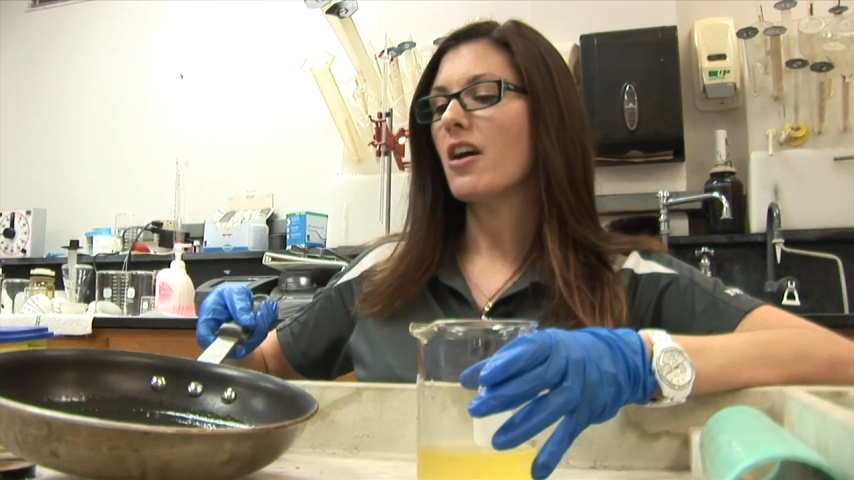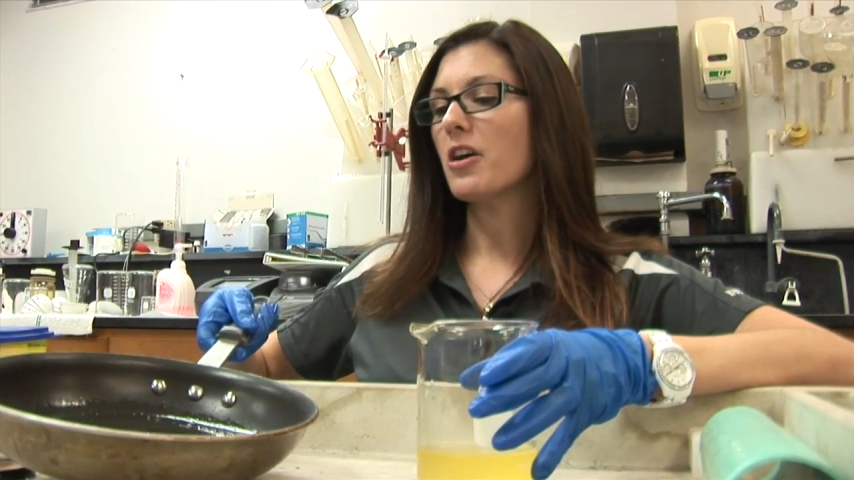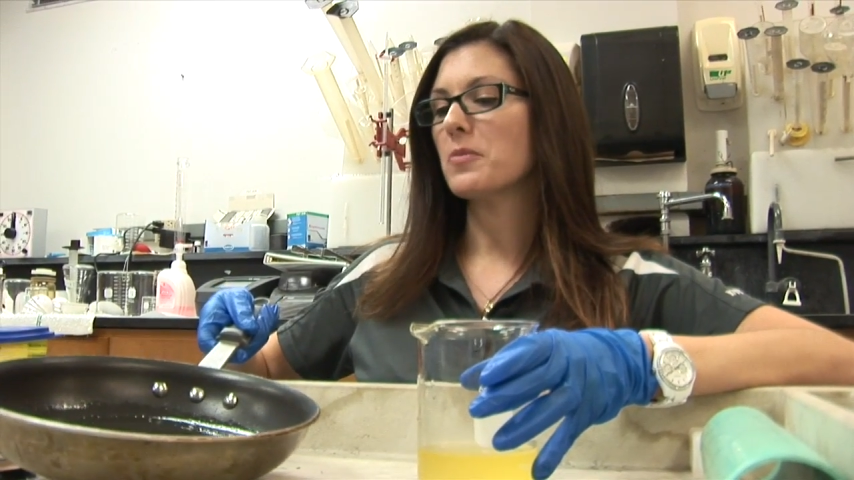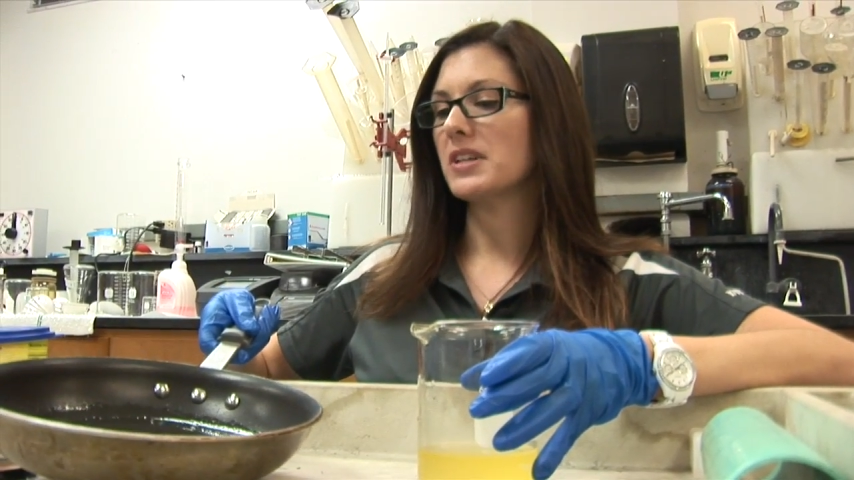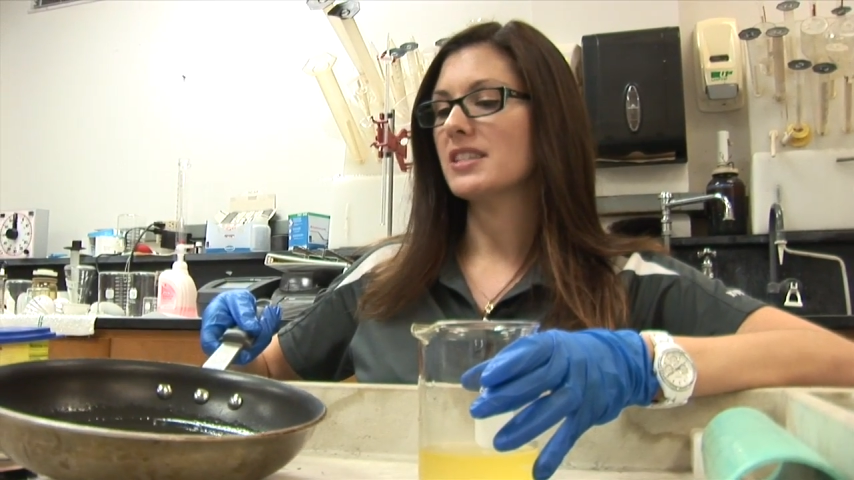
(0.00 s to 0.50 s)

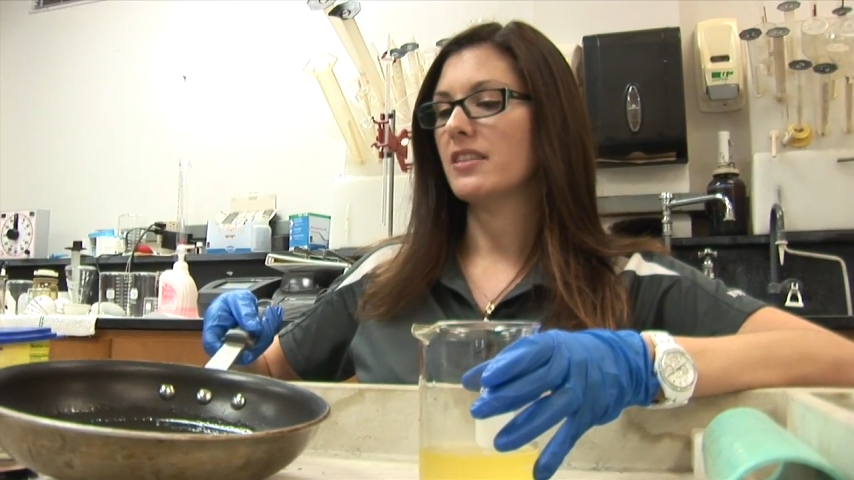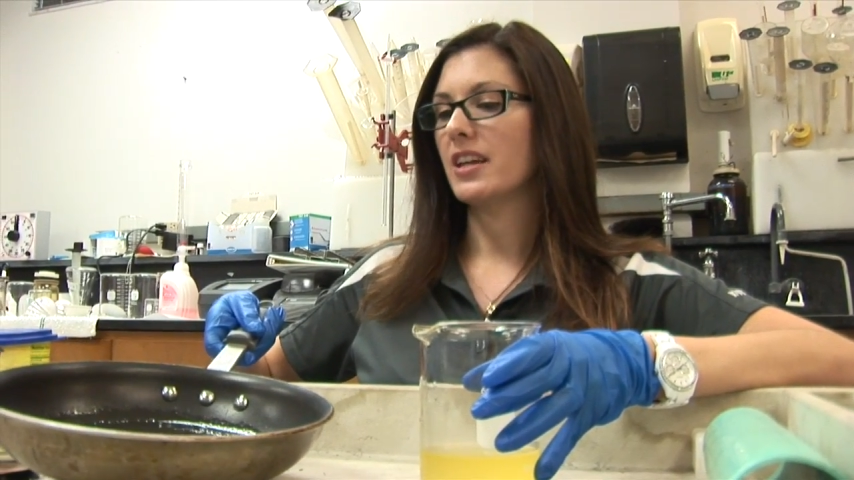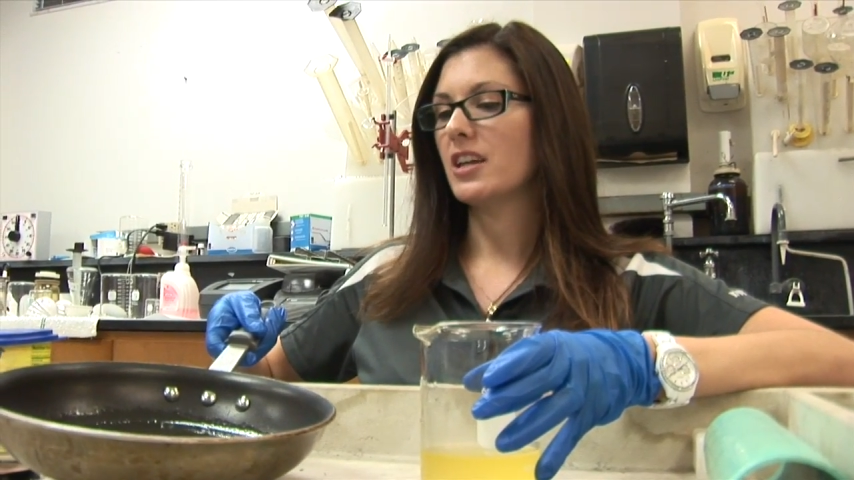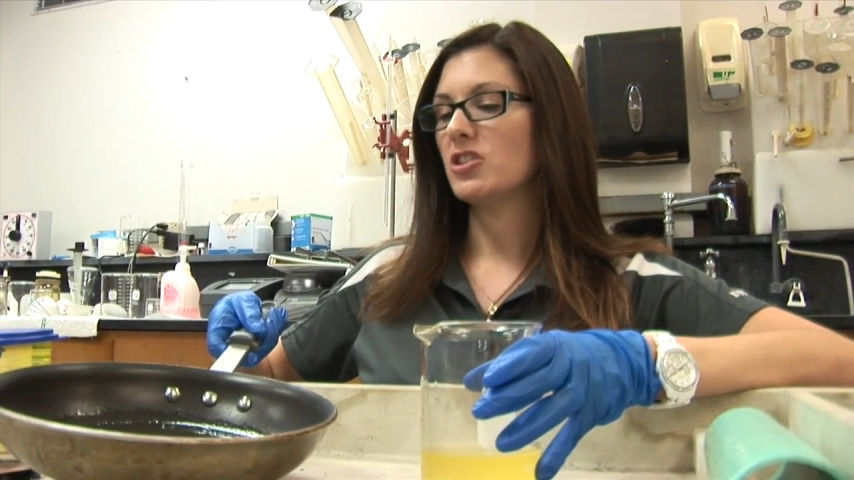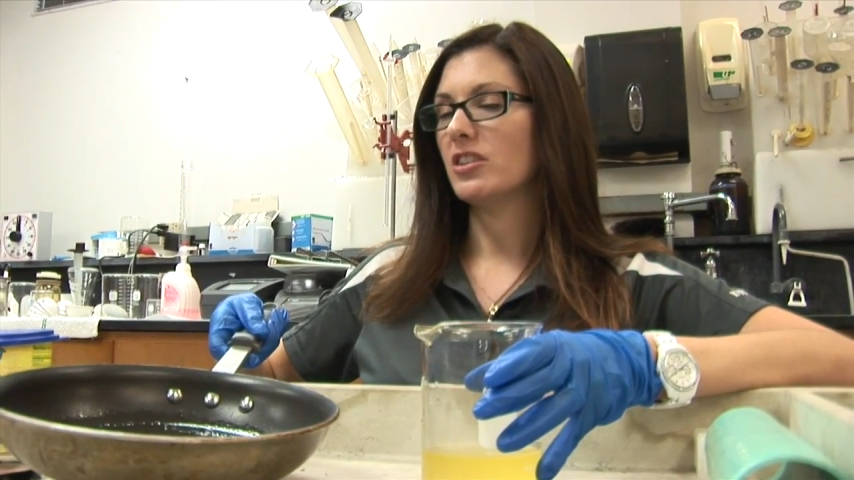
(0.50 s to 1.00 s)
harmless in the
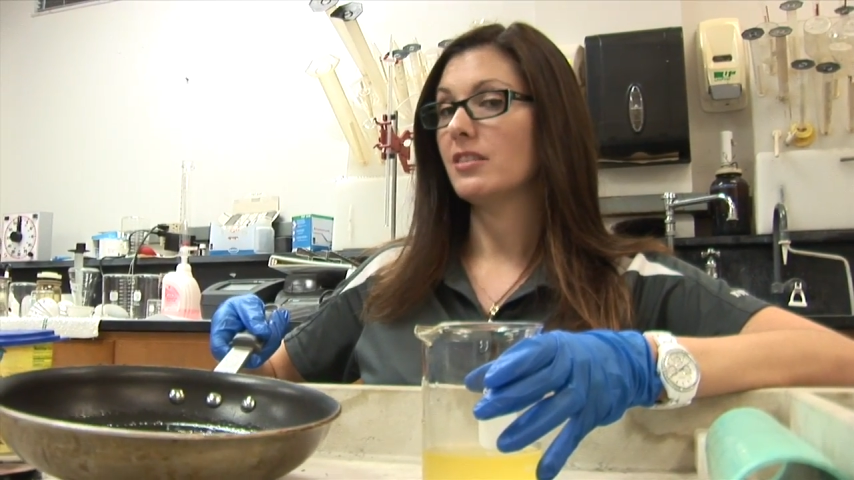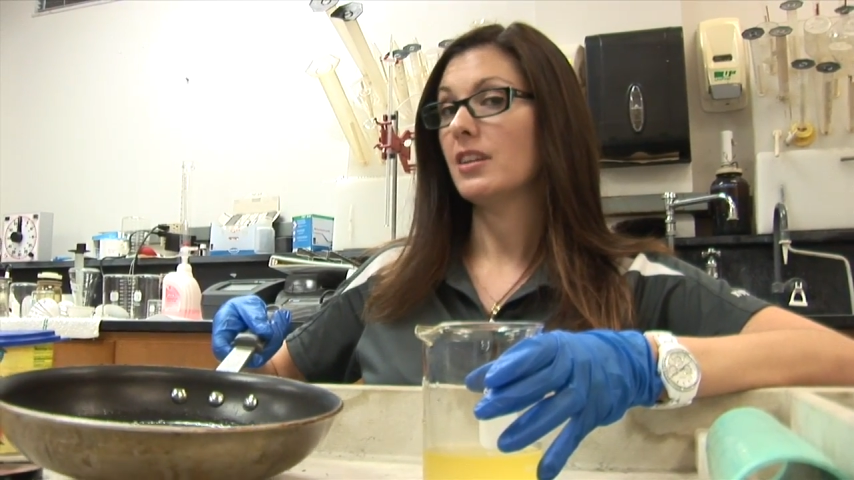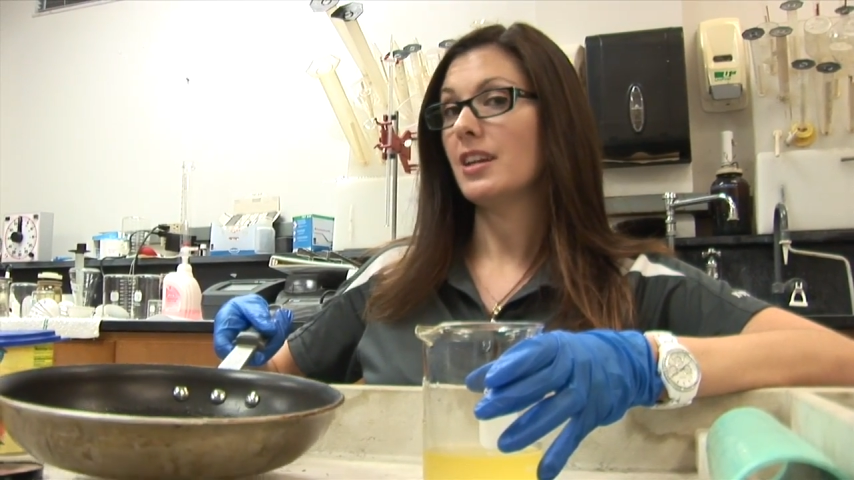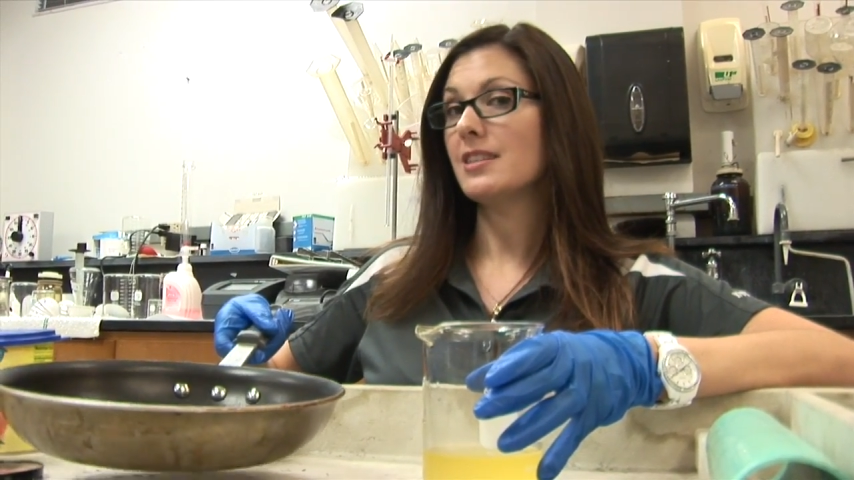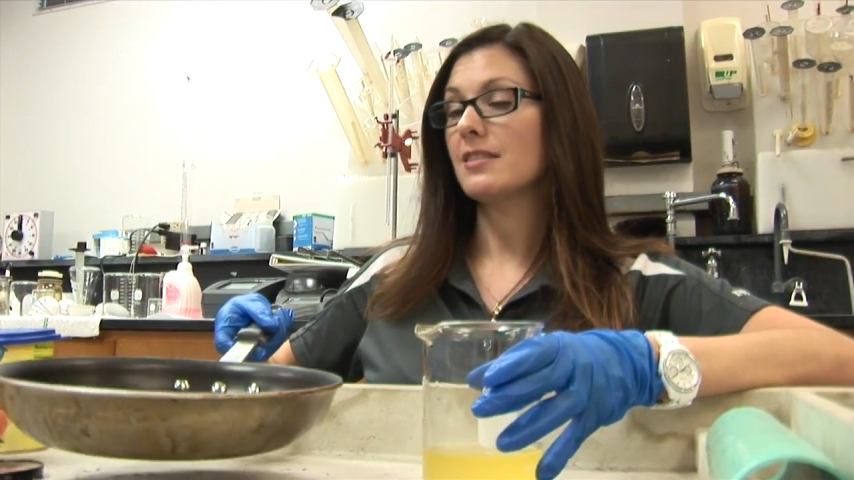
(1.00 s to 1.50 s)
kitchen.
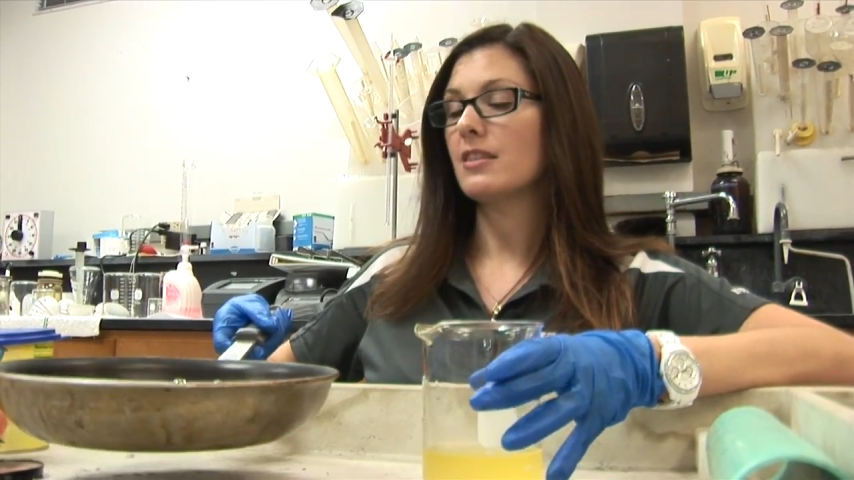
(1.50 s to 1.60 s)
It is a